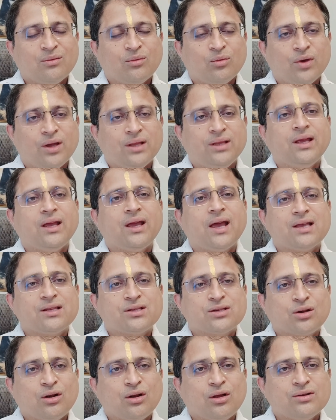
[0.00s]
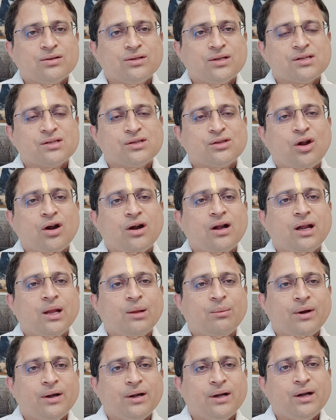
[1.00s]
Vedic astrology is not
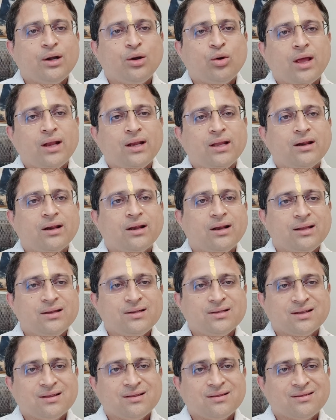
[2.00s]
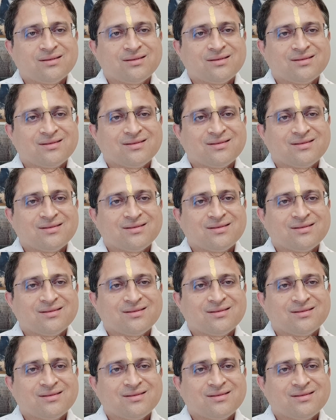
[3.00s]
limited to any religion.